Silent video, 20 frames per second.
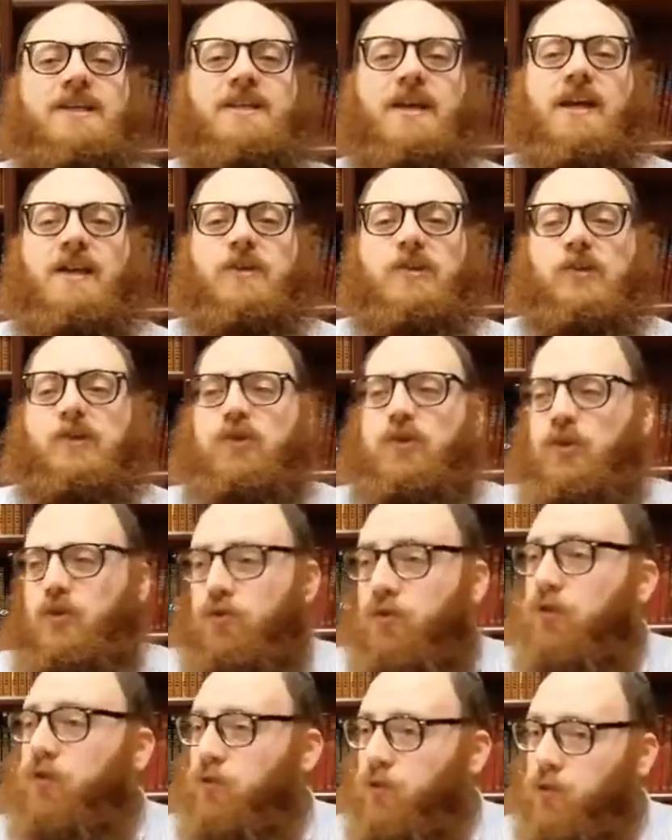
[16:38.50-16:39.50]
that is
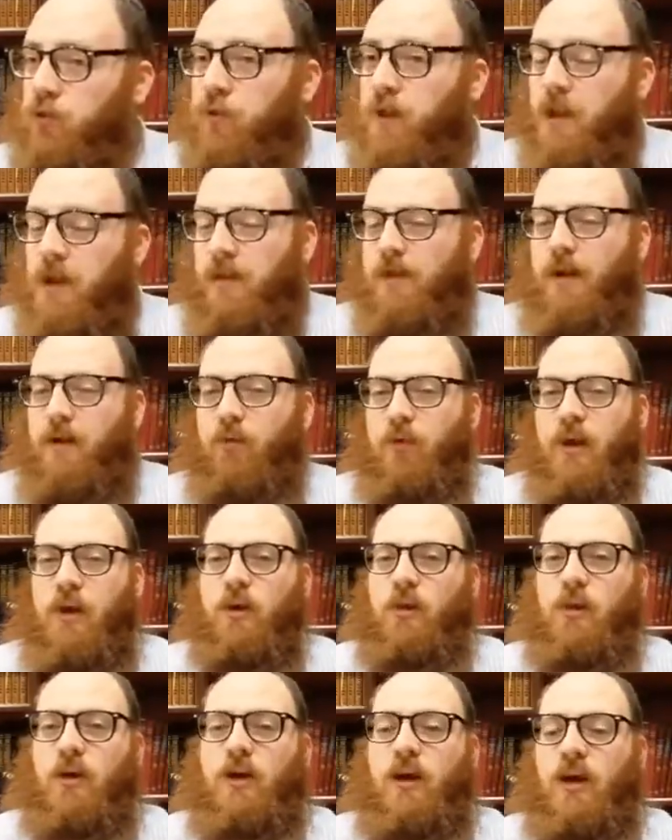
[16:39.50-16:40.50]
true, that we are
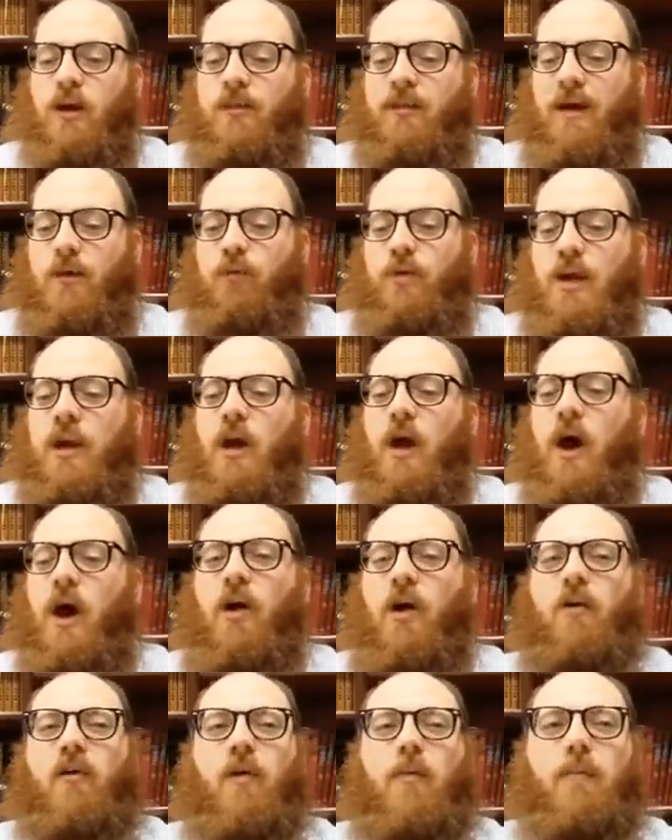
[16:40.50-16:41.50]
learning, that we
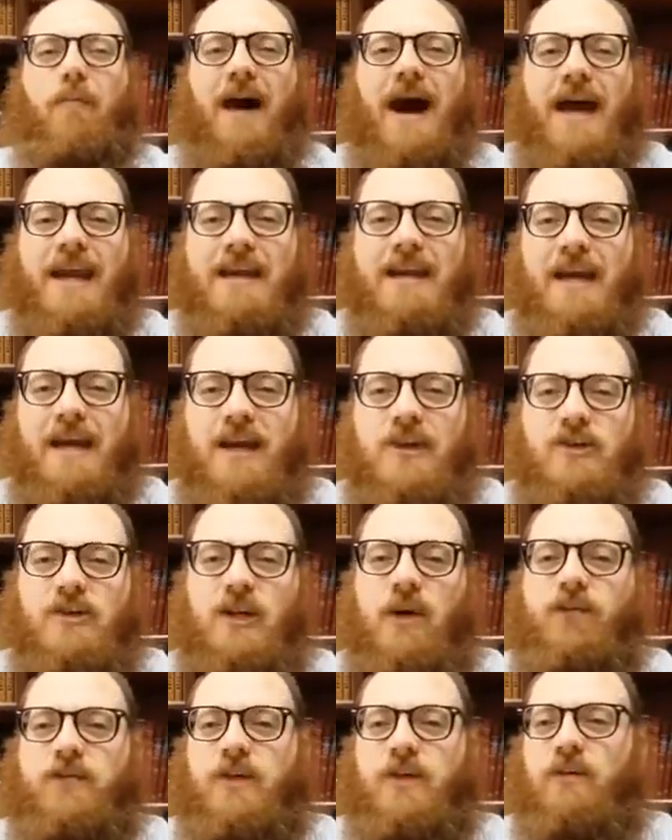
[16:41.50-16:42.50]
are reminding
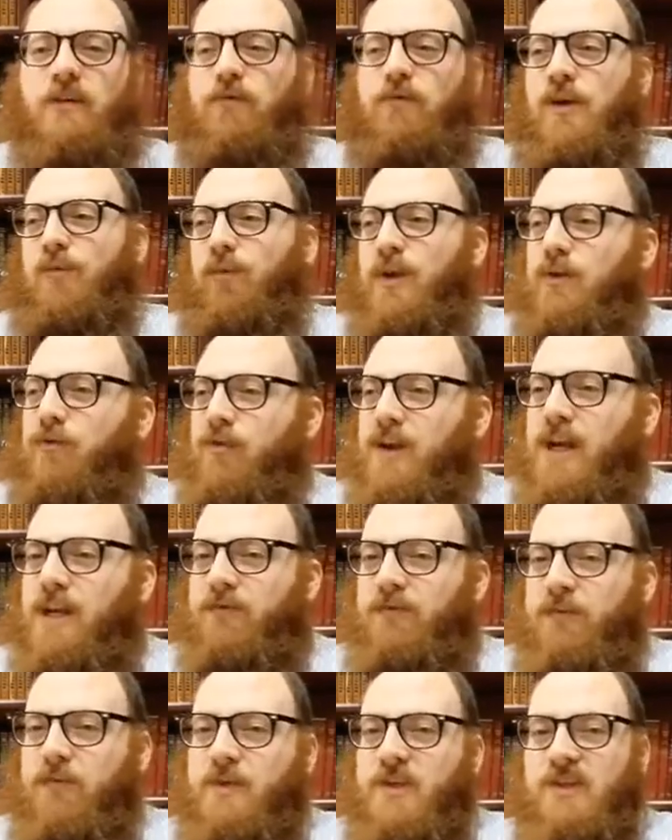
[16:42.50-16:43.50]
ourselves of when we
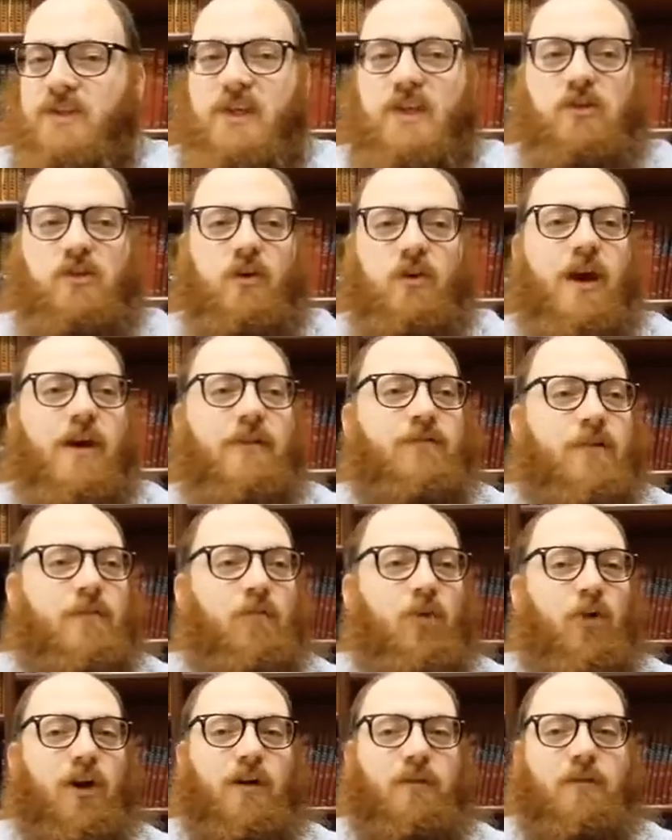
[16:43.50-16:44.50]
read from the Siddur every
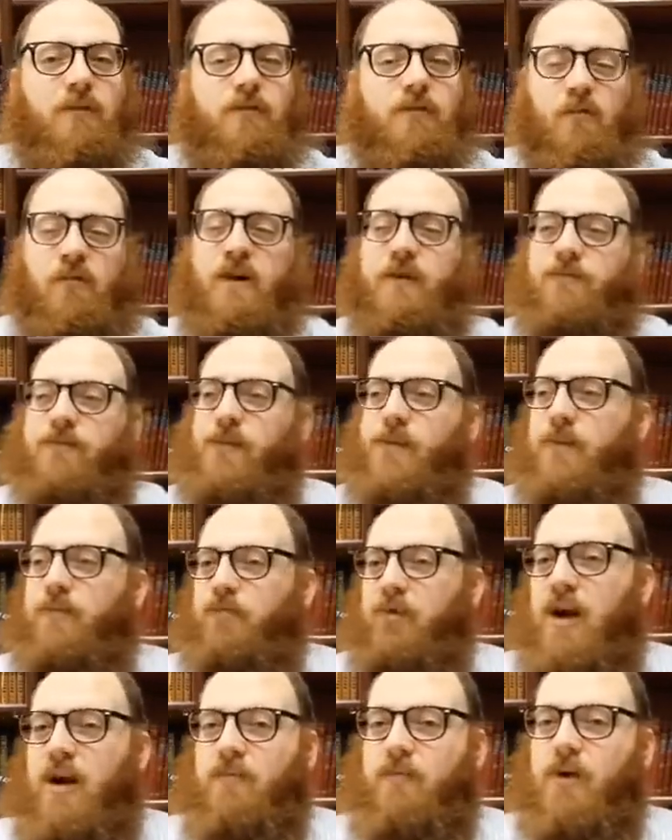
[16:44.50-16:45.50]
morning, when we read from the
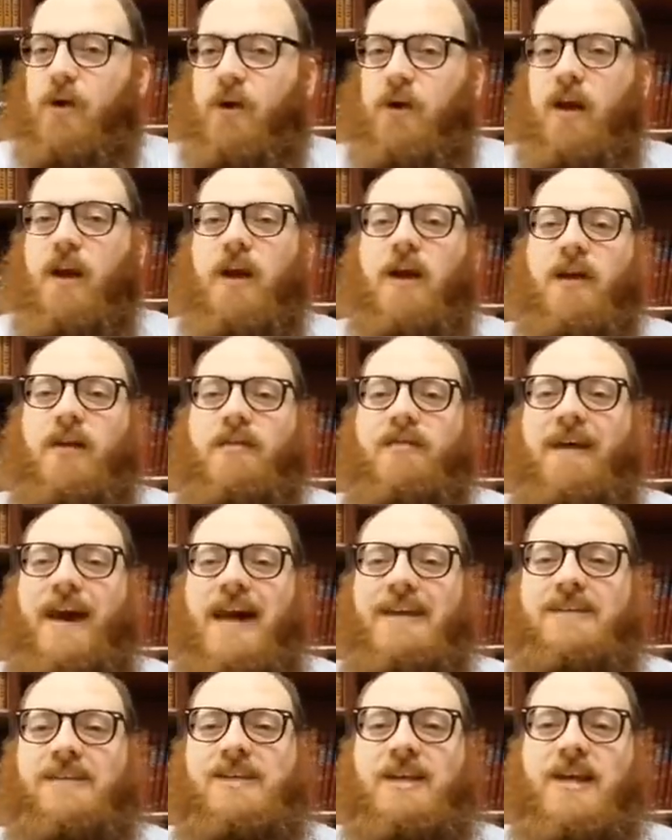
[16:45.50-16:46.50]
prayer book,
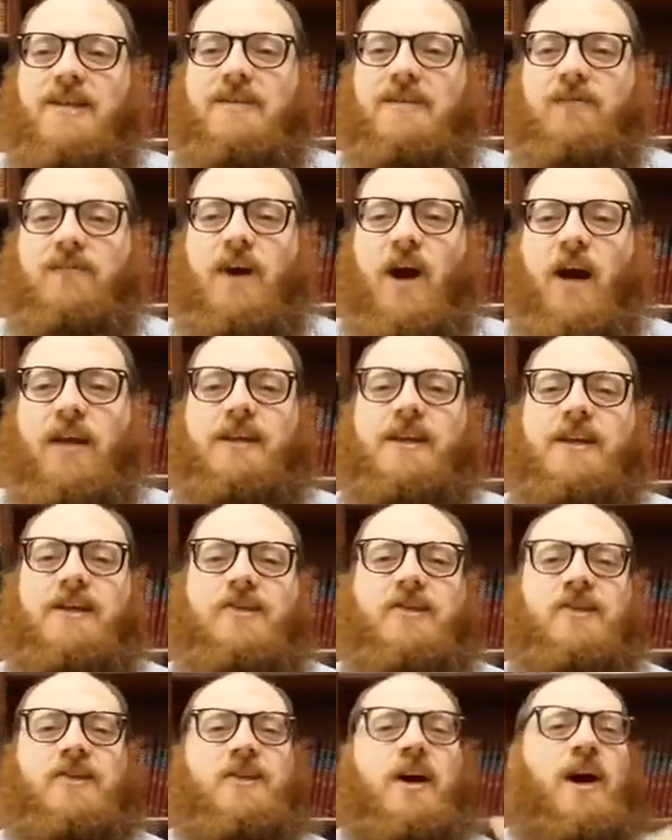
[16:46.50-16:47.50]
that sense of
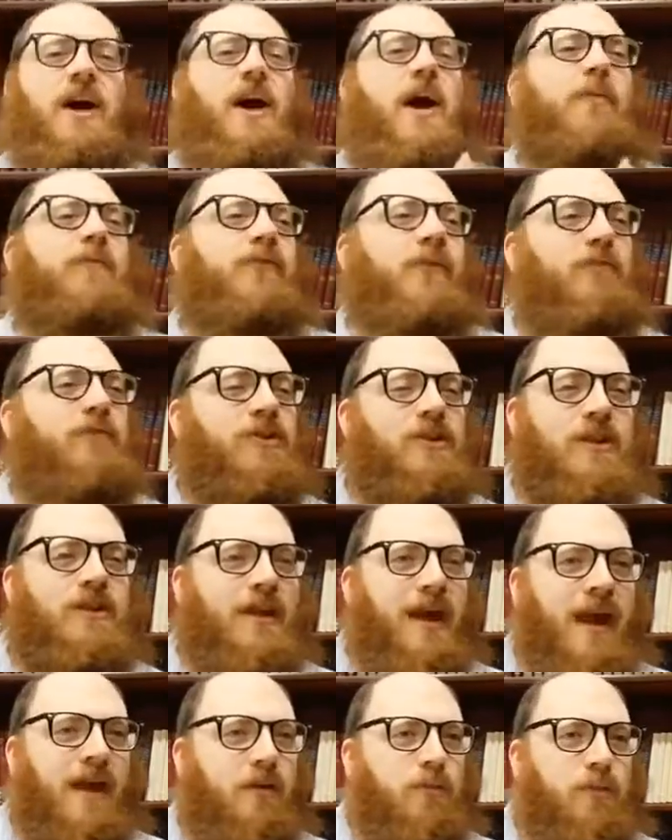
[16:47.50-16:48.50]
godliness does not come from within
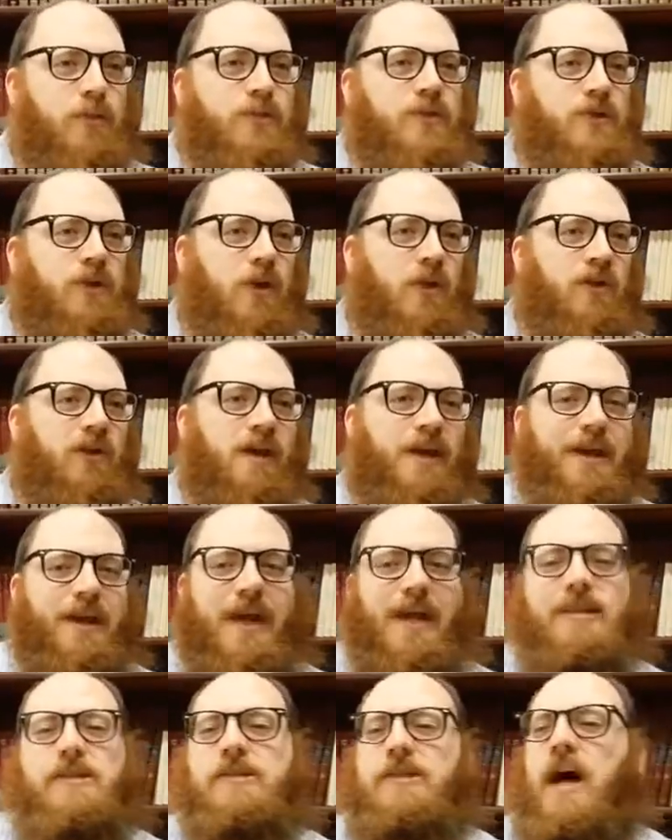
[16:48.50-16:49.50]
the animal soul.
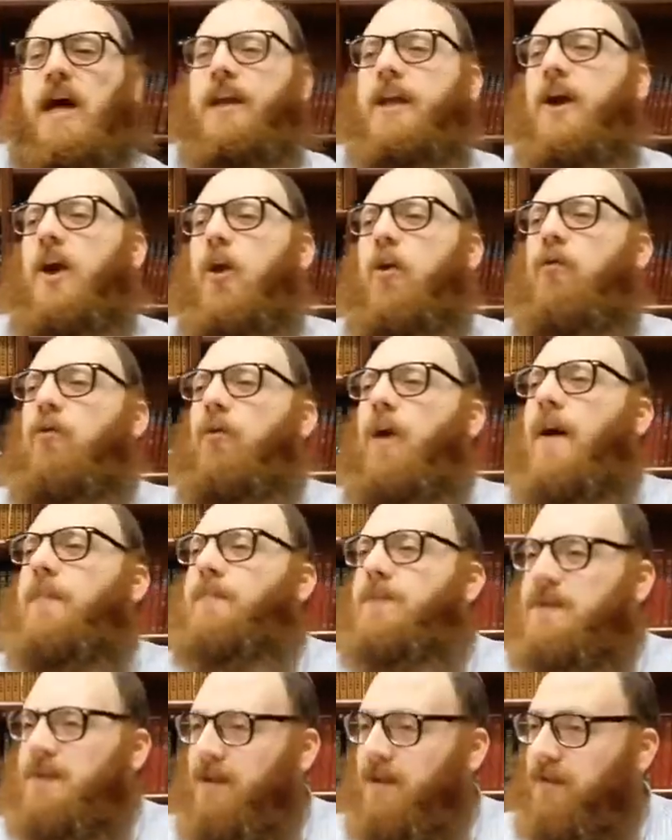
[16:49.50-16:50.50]
It's not
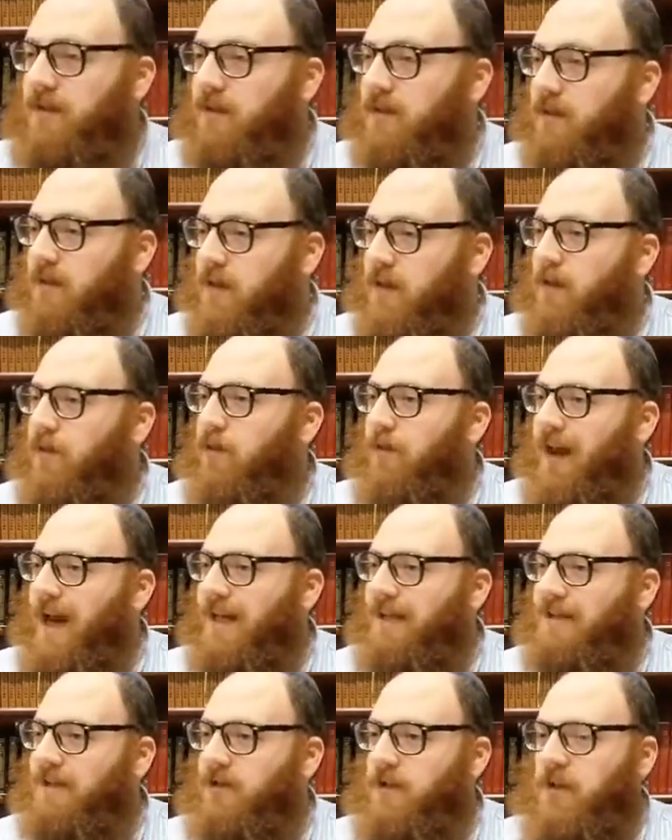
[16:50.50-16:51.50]
corrupted,
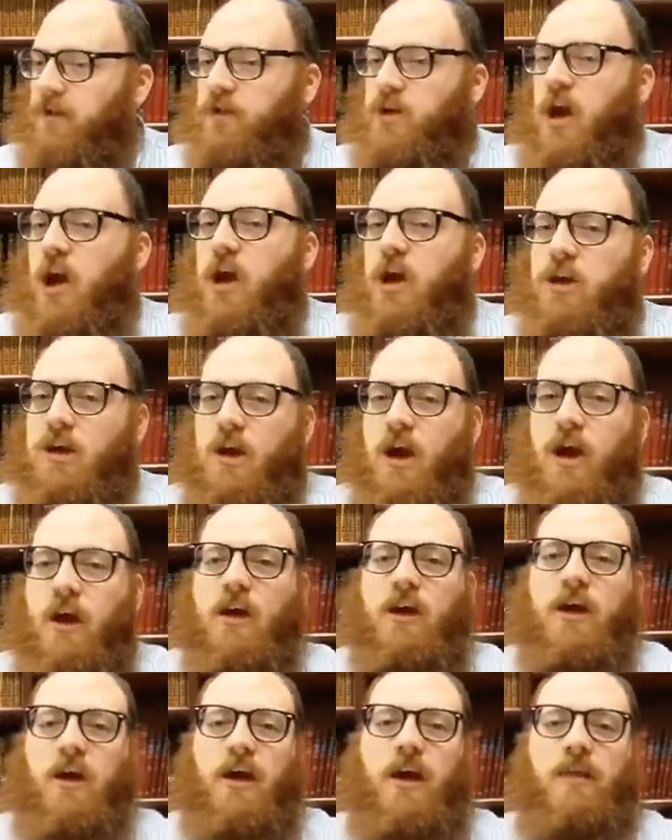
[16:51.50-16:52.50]
right? The Torah
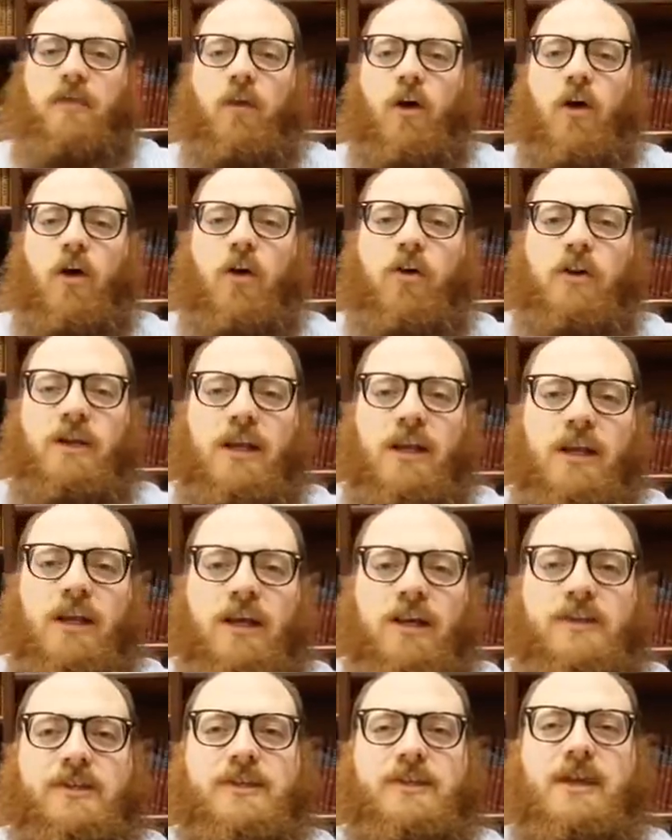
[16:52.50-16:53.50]
and the
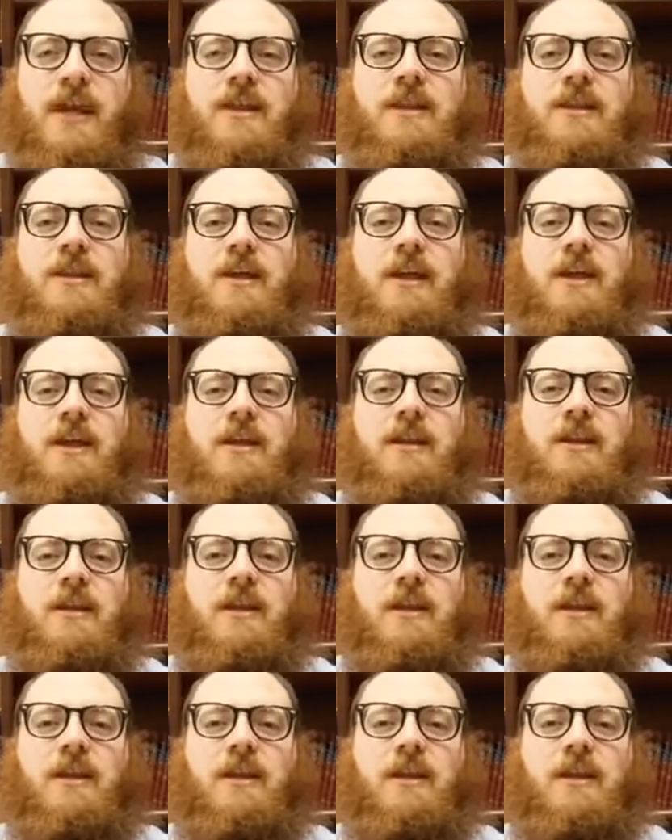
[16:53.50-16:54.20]
holiness and the